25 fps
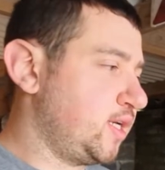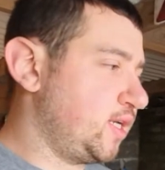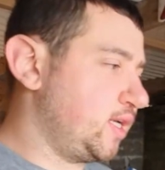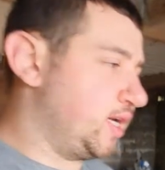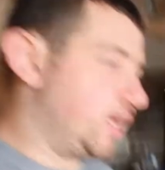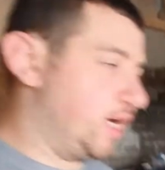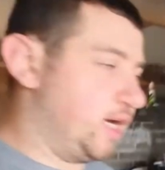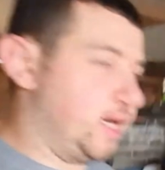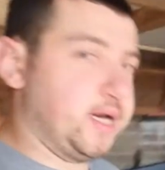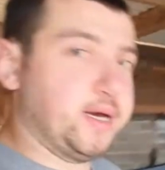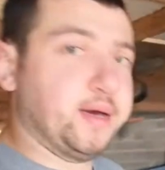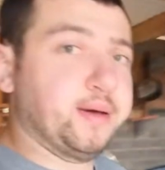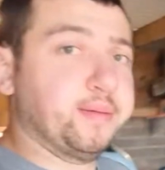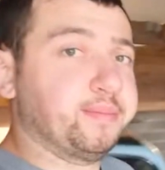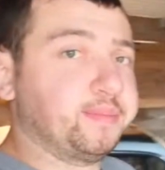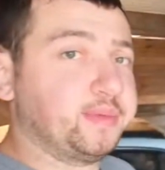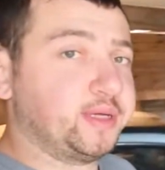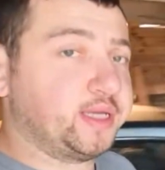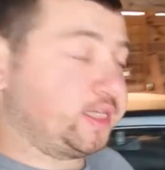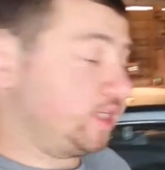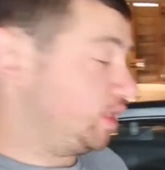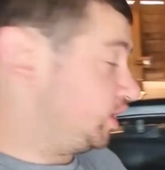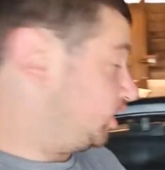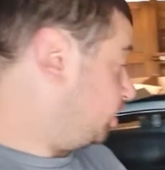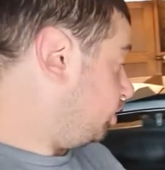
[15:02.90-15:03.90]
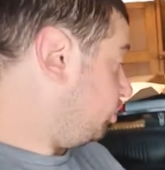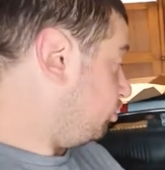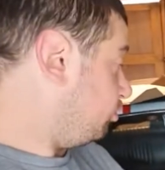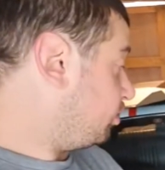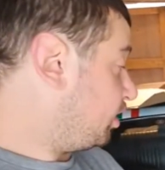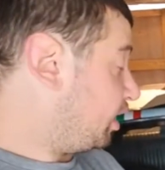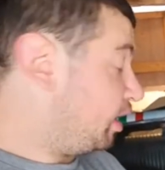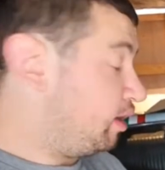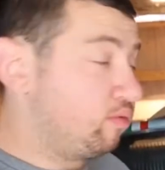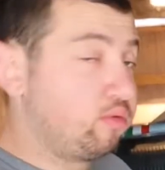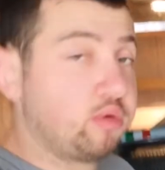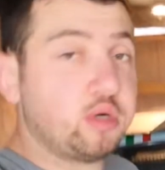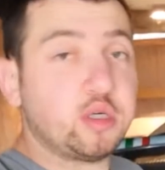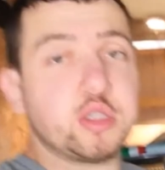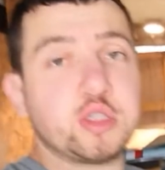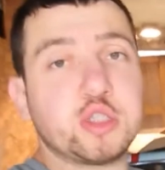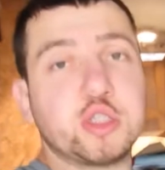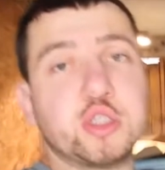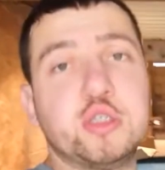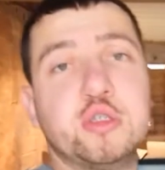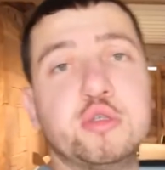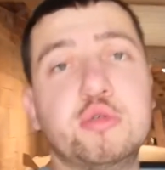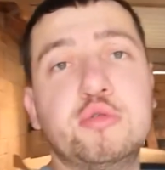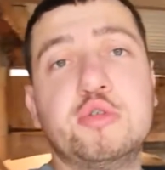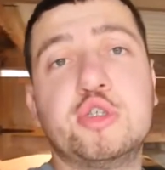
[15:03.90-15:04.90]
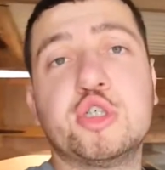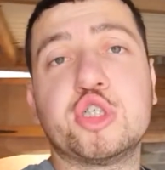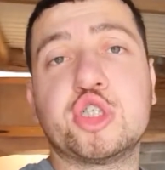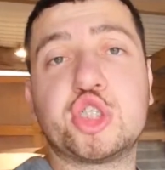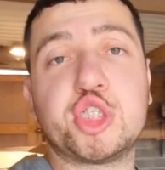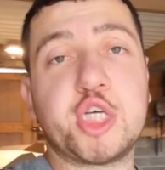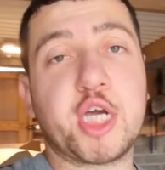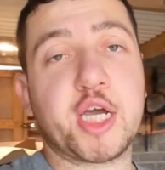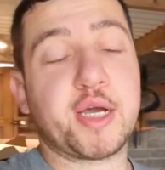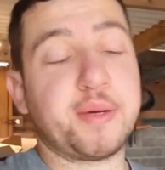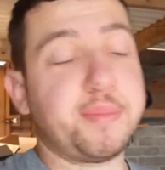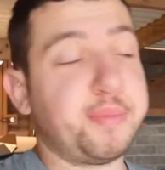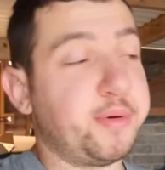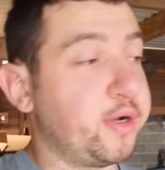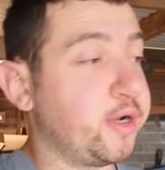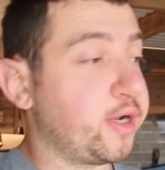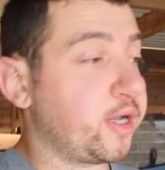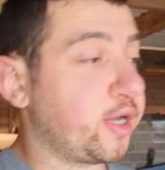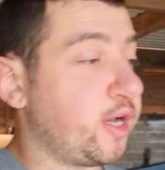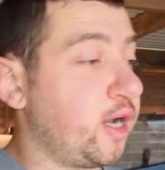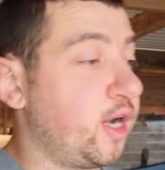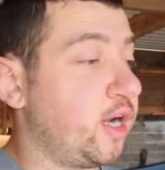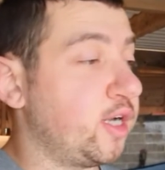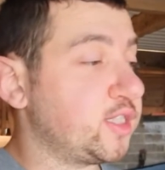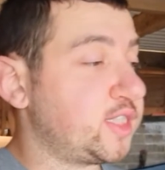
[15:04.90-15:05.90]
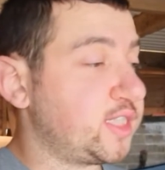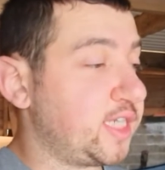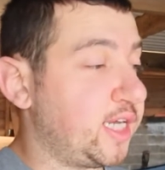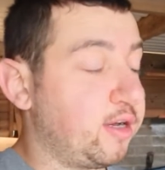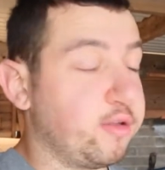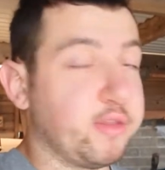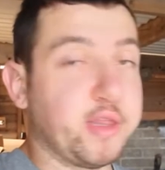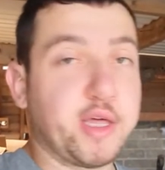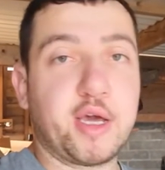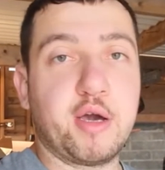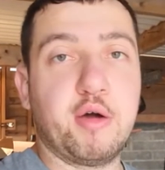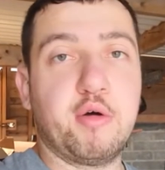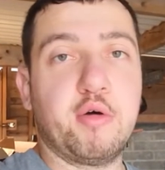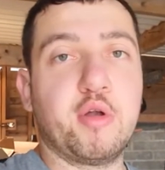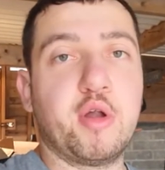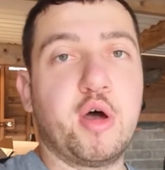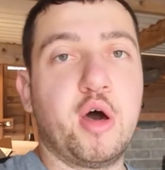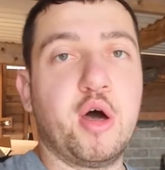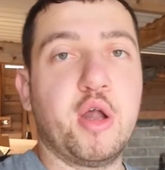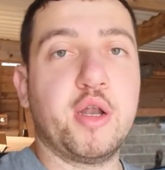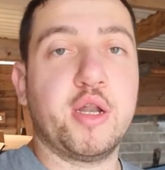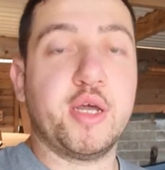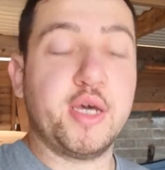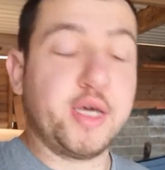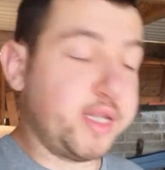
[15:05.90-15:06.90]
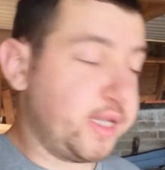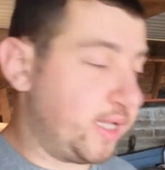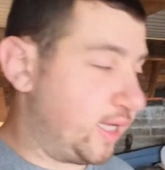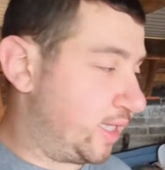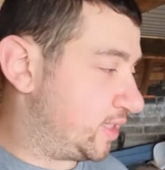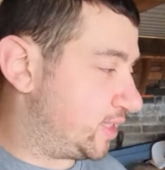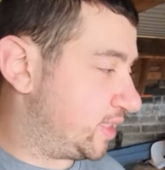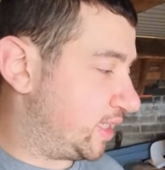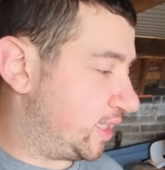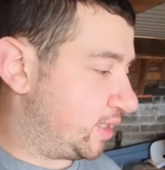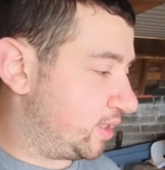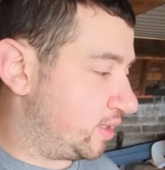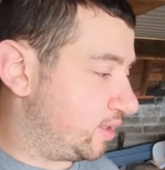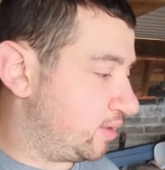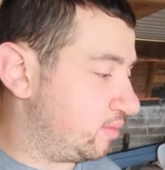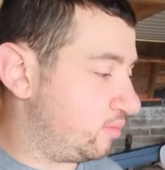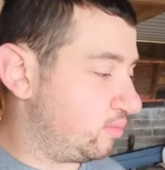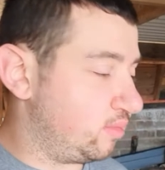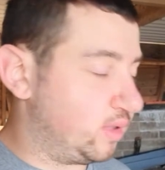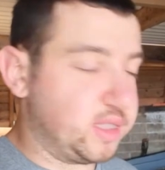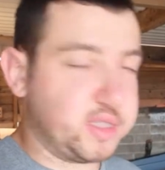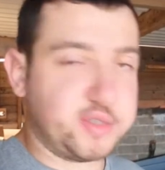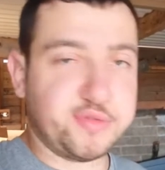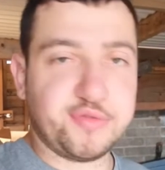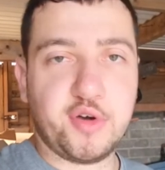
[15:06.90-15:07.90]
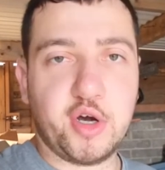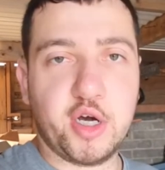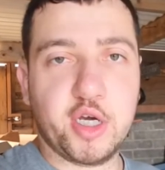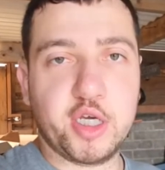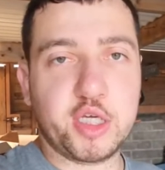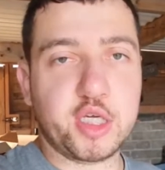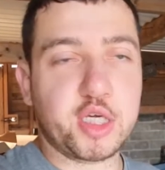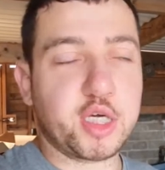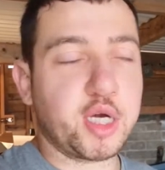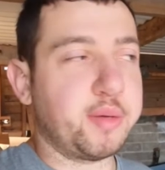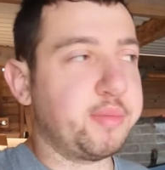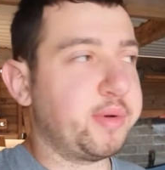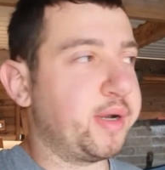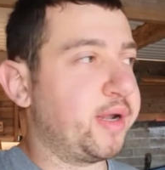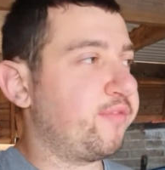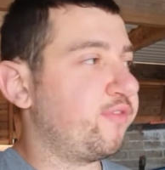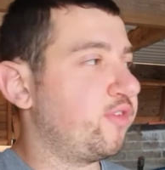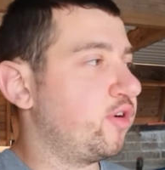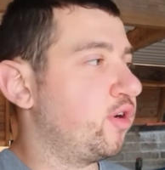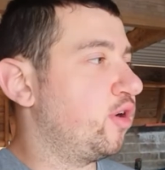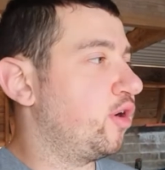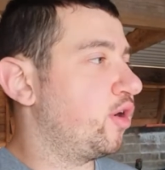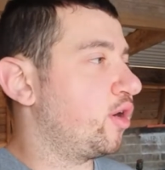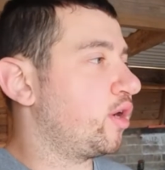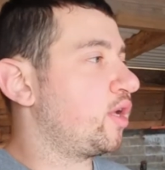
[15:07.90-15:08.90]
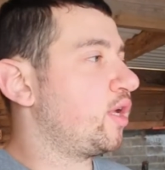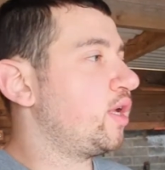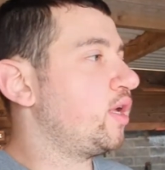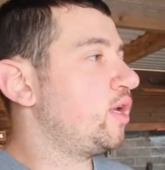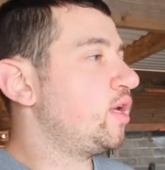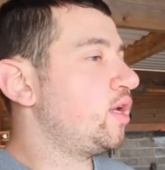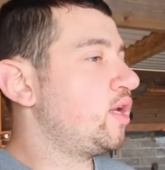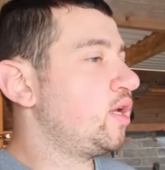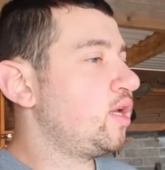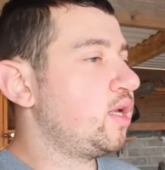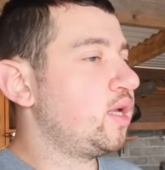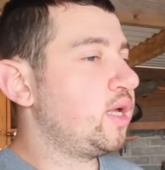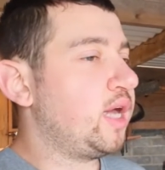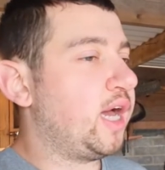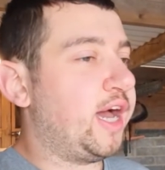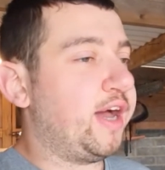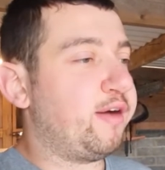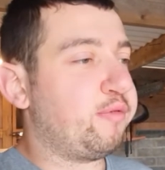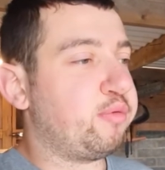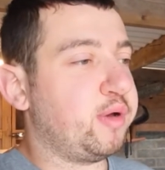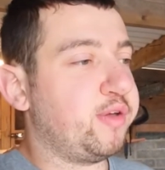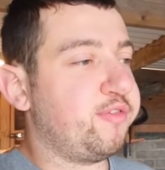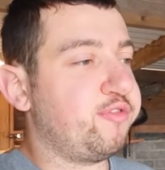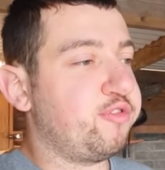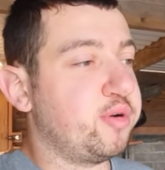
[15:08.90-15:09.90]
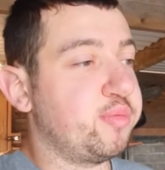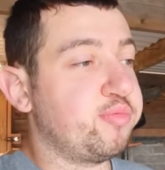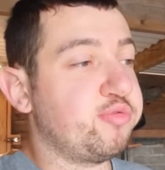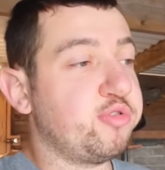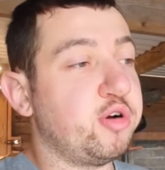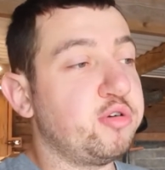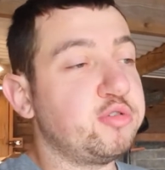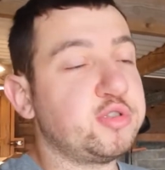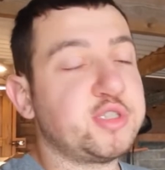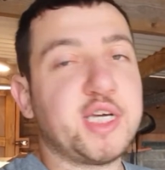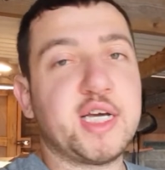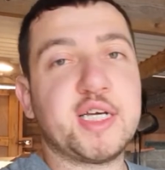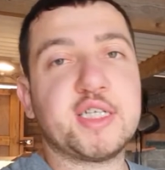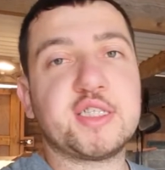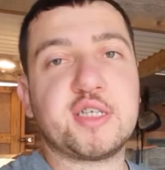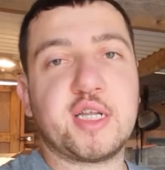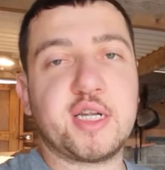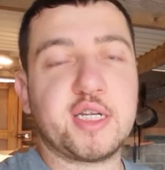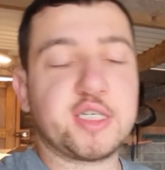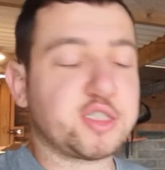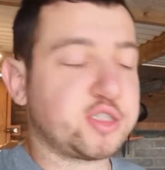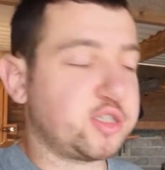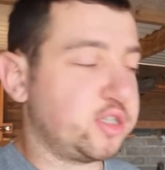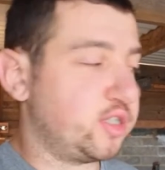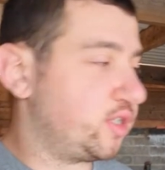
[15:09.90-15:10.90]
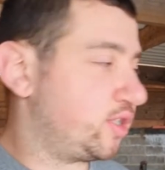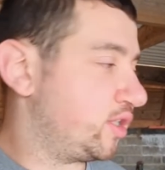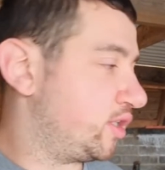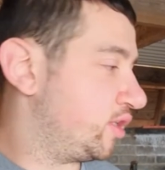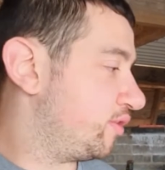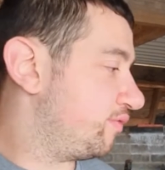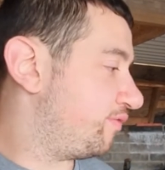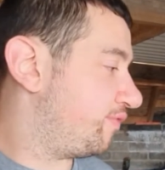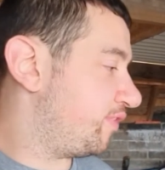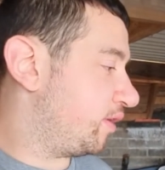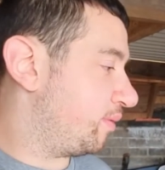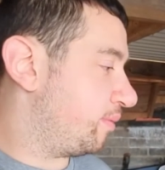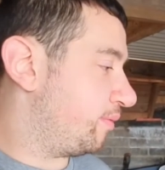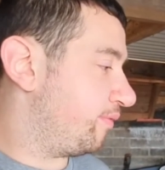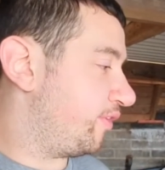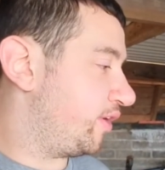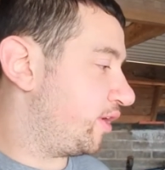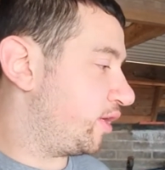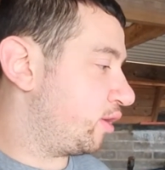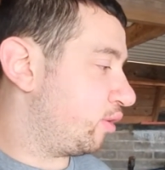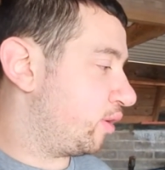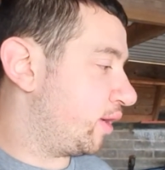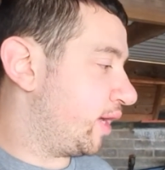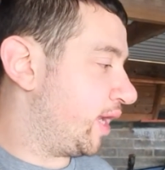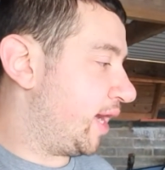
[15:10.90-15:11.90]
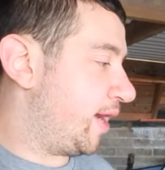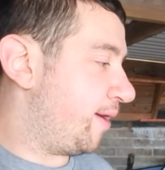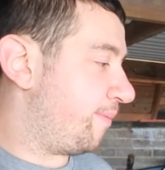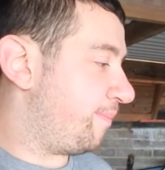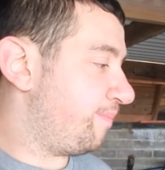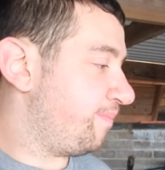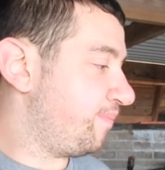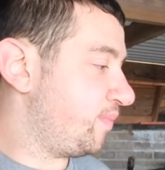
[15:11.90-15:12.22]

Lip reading: in Yugo to just check up on the car, see how they're going on. They said it's fine, come and have a look halfway through the process, so that's good. I'm going to film a video on that.